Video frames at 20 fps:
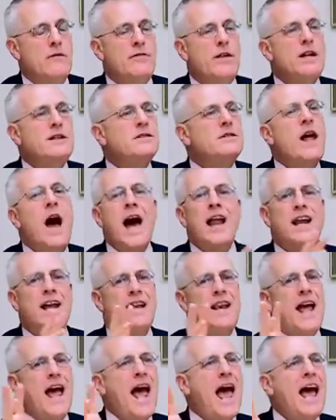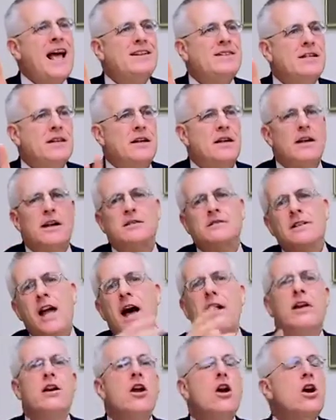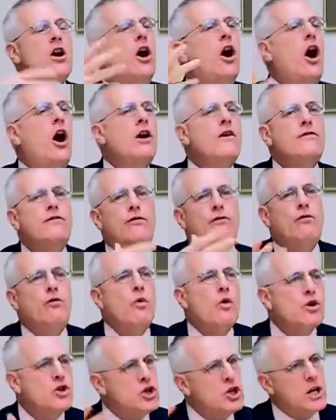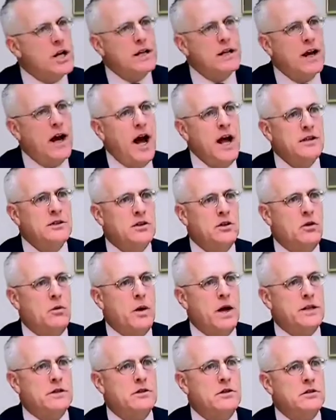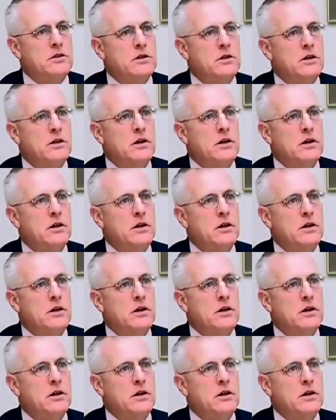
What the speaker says: It's not an accident. It's not an unfortunate consequence.